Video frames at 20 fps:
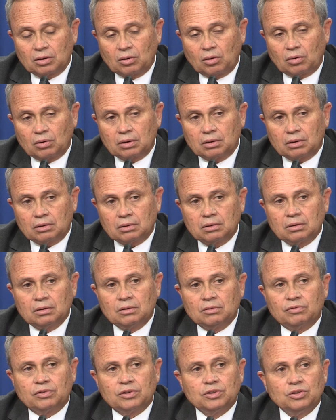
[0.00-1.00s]
longer
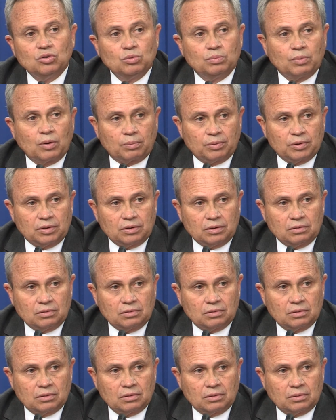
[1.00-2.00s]
for new
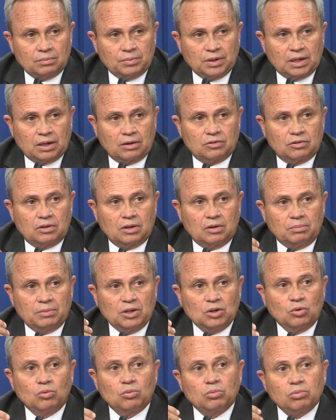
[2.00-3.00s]
properties, because there'll
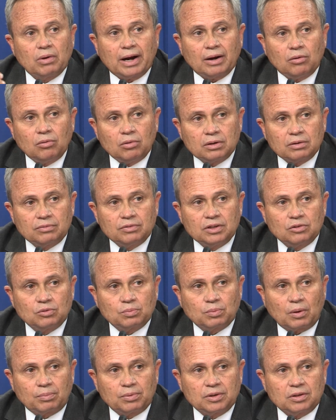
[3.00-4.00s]
be no record of these
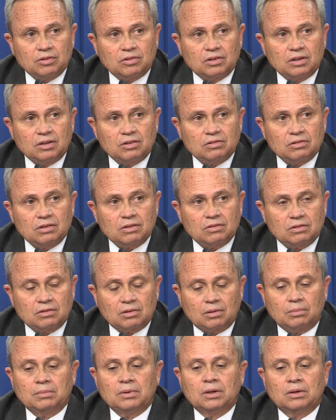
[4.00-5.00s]
properties in the
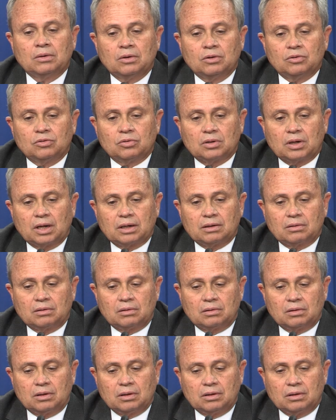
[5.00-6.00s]
system. So that
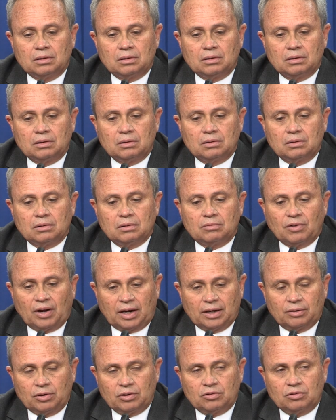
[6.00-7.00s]
the
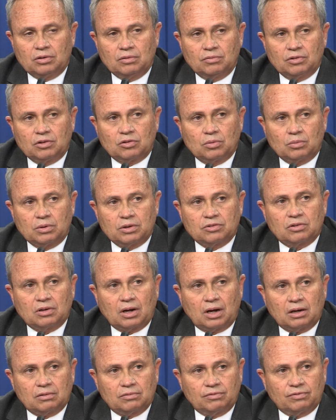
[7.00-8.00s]
valuation division will
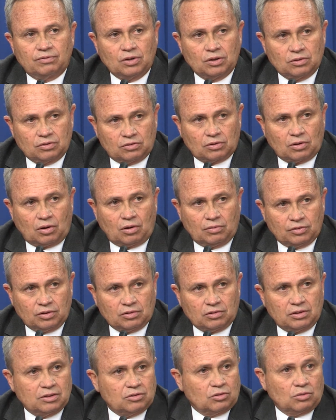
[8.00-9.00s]
start first,
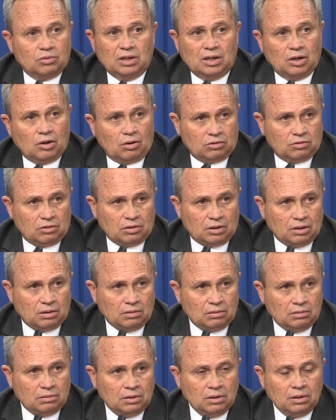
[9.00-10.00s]
obviously it's only
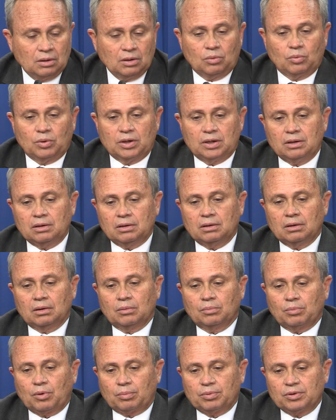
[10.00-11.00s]
logical, with the
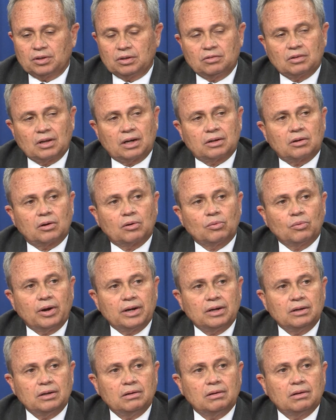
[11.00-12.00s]
properties that are
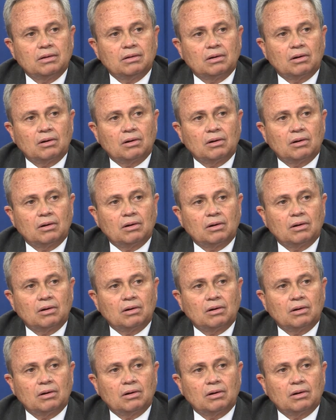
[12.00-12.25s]
already